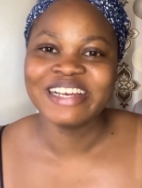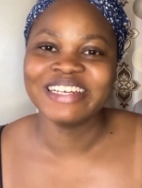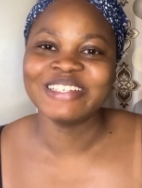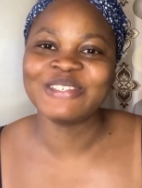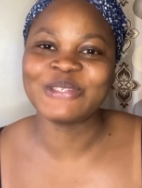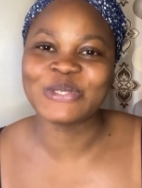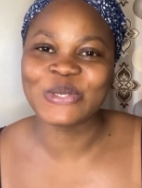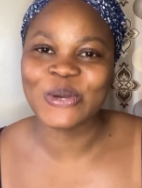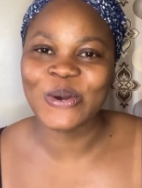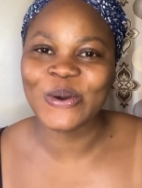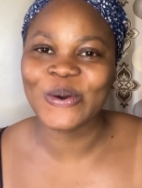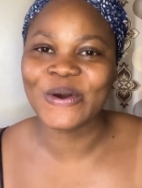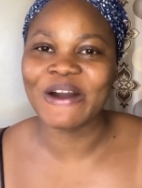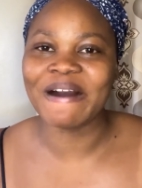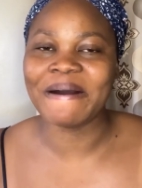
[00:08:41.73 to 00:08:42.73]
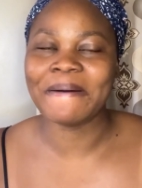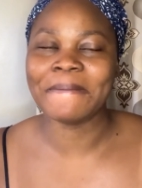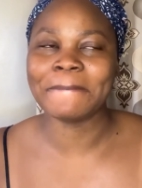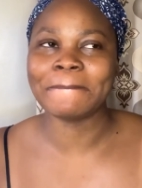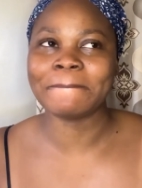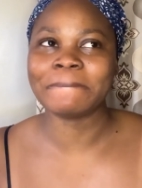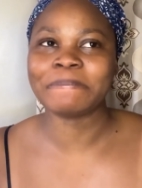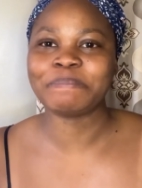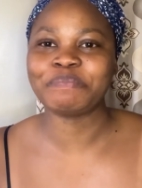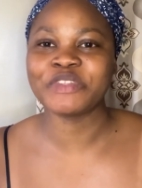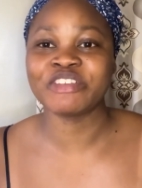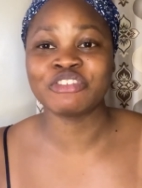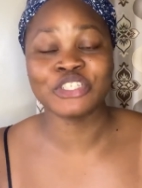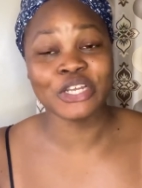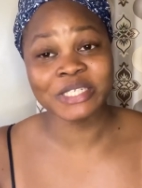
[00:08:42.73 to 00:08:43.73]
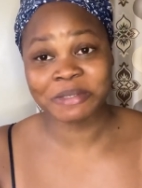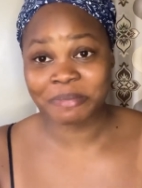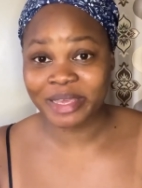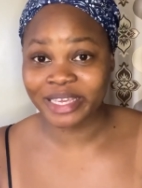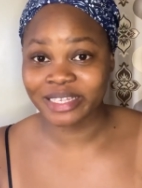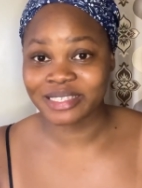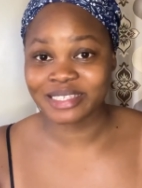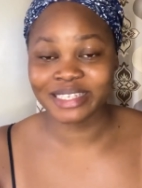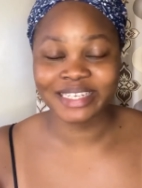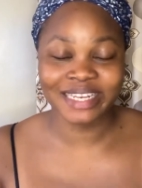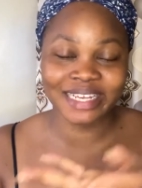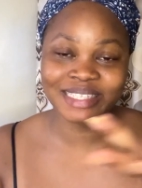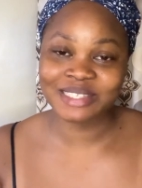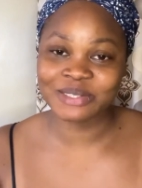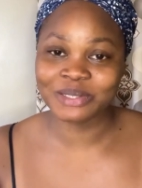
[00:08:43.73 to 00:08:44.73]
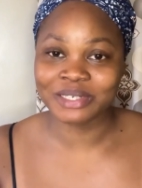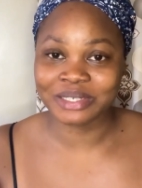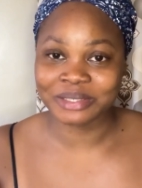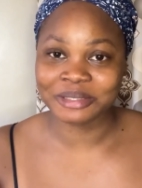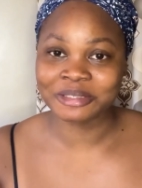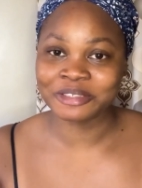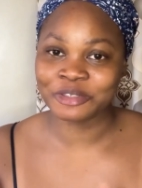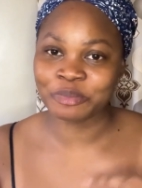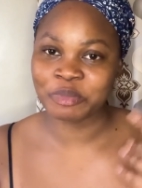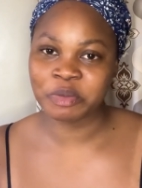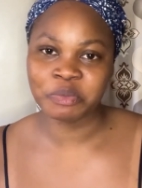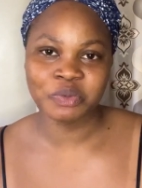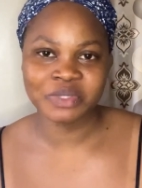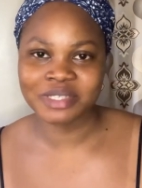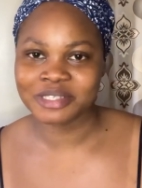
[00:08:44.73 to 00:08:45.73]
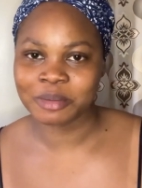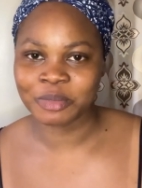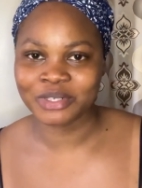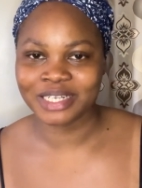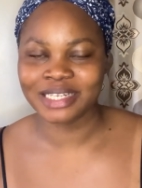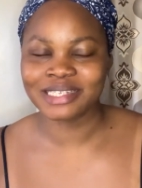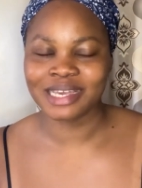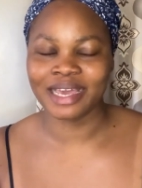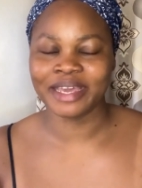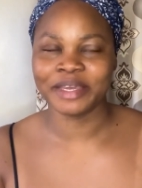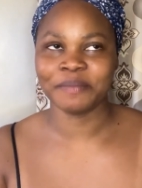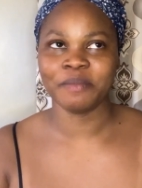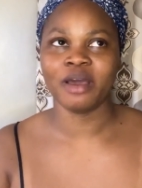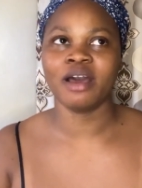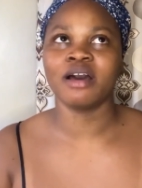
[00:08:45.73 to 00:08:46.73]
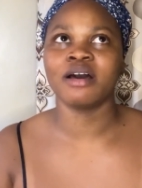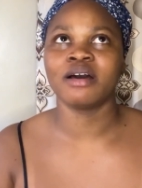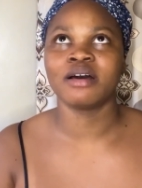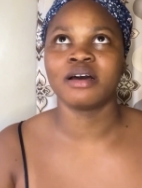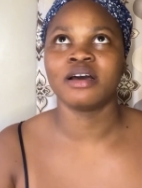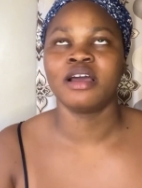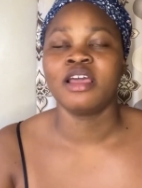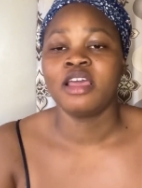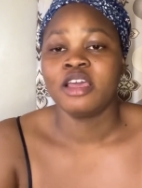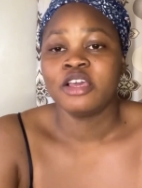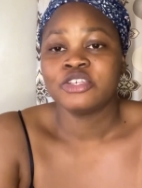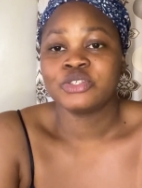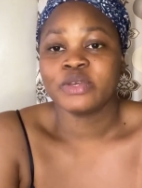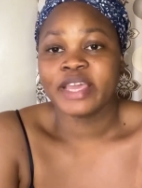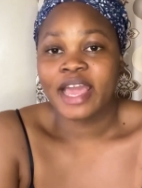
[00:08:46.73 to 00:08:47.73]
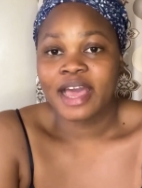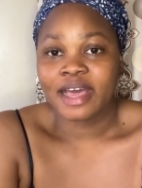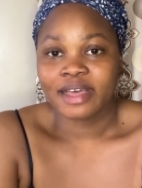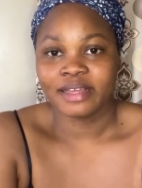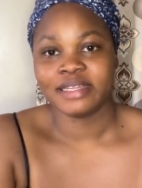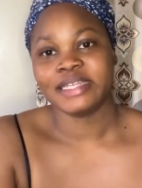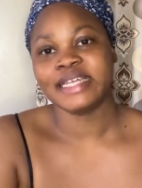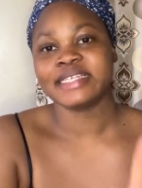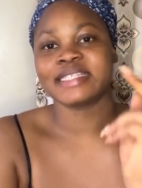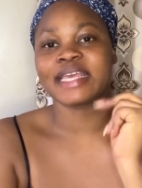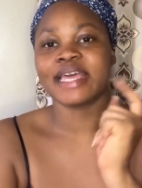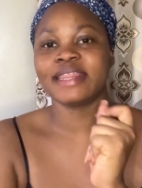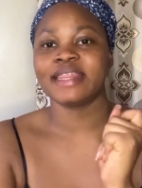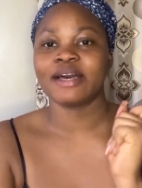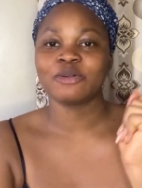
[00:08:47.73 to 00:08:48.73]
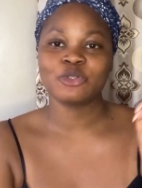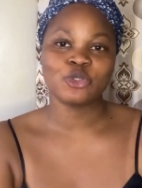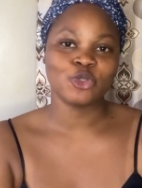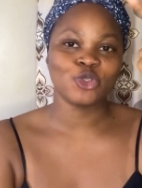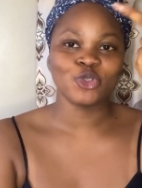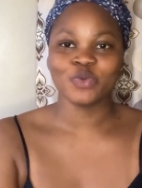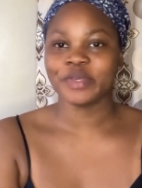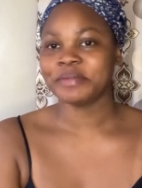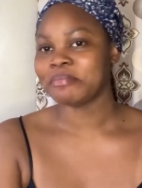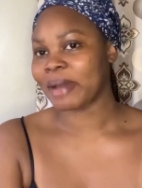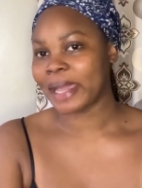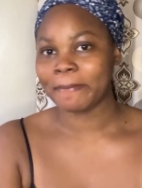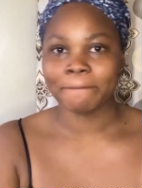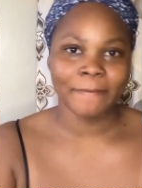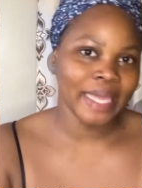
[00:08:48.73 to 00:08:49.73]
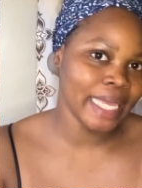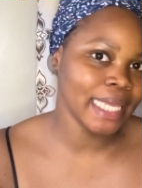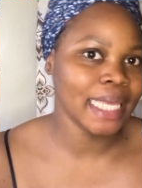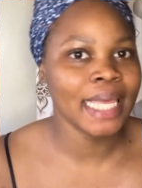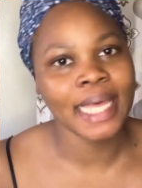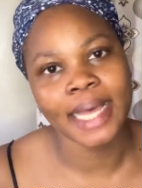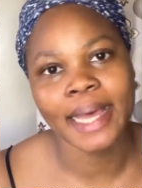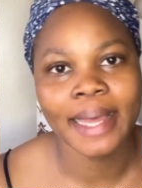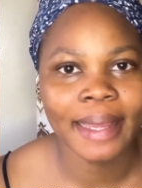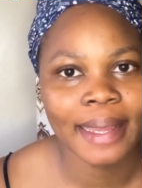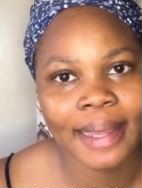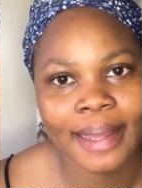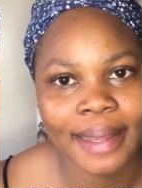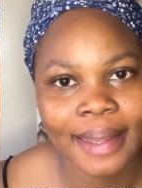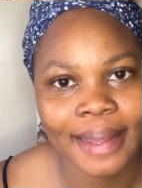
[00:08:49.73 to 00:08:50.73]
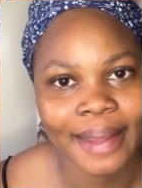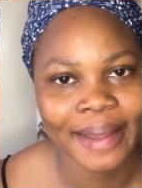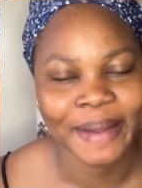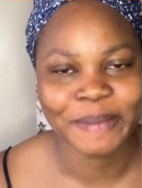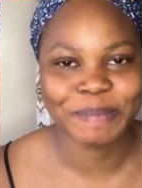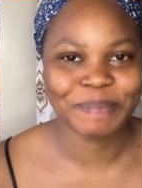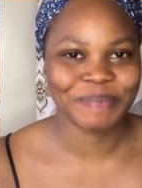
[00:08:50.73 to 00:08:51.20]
so um if she doesn't make it today that's too good you know maybe we'll see some other time uh so yeah let's get down to doing my makeup